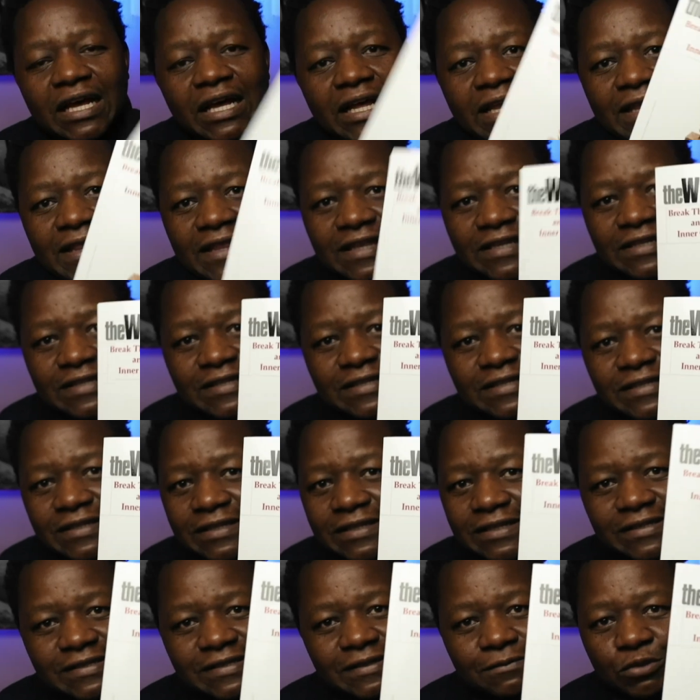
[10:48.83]
this
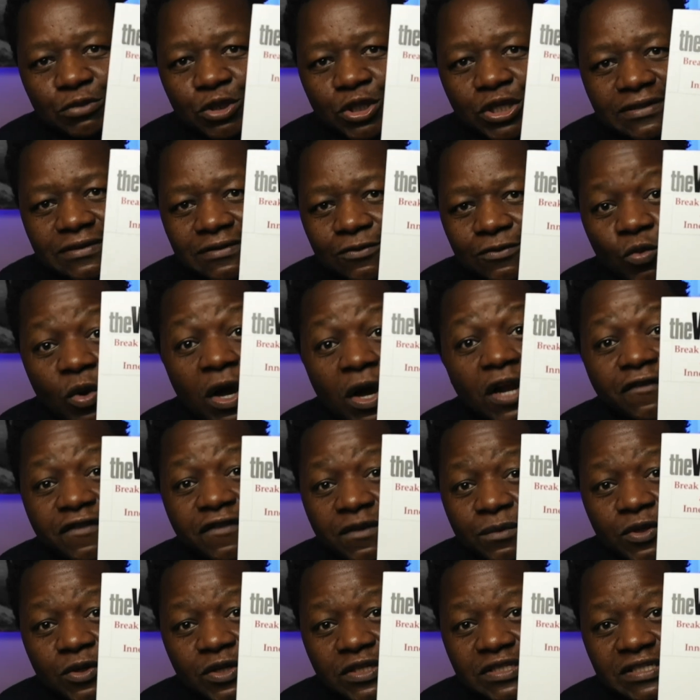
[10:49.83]
is a book, one of the
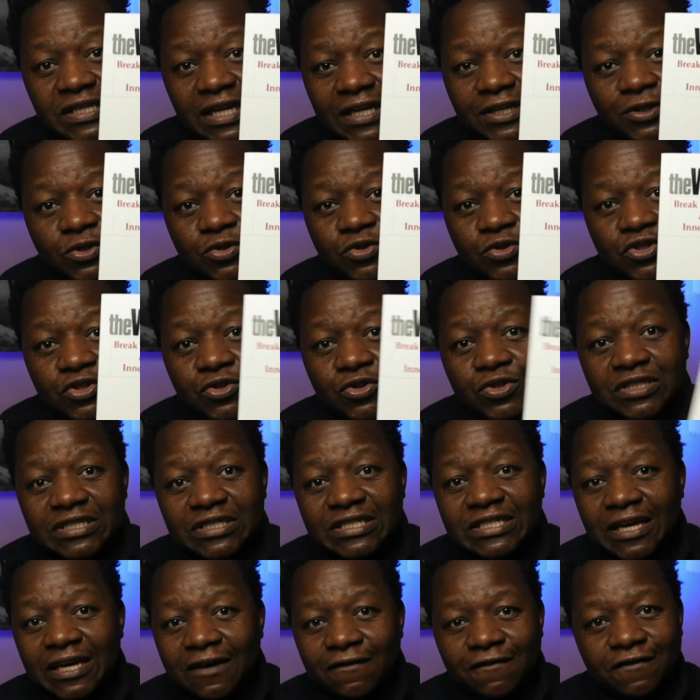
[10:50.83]
books that you should
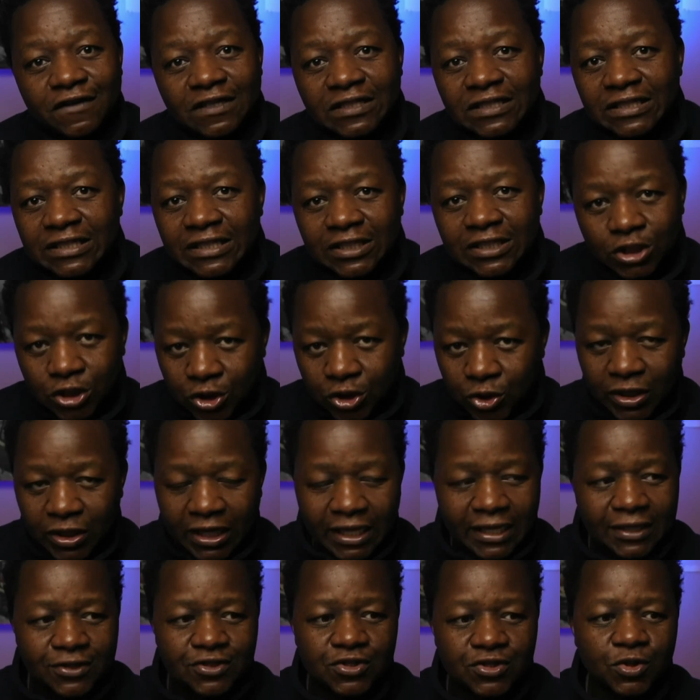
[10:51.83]
definitely look
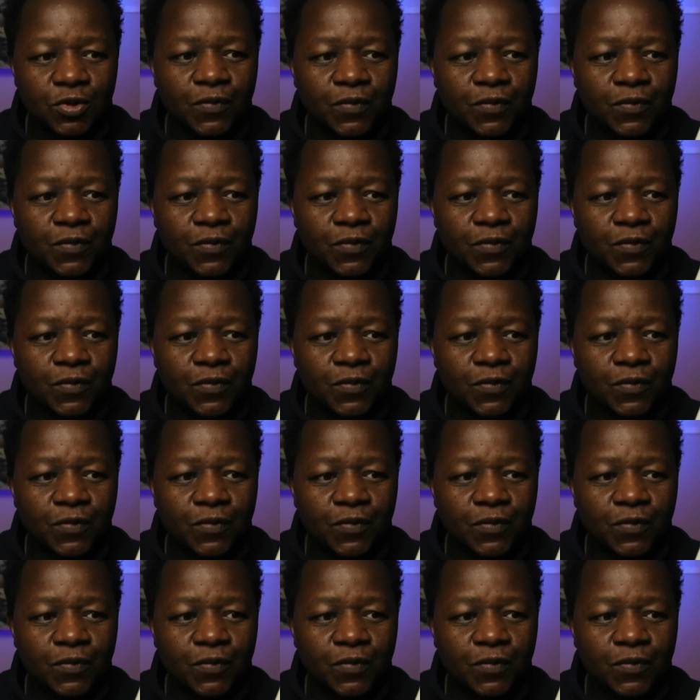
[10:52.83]
into.